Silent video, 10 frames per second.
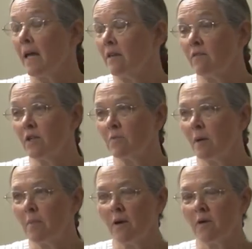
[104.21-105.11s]
convinced
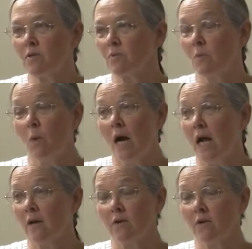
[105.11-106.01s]
my parents
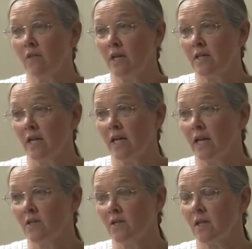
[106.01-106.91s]
why on earth they said
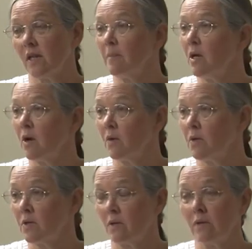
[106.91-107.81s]
yes to let me go to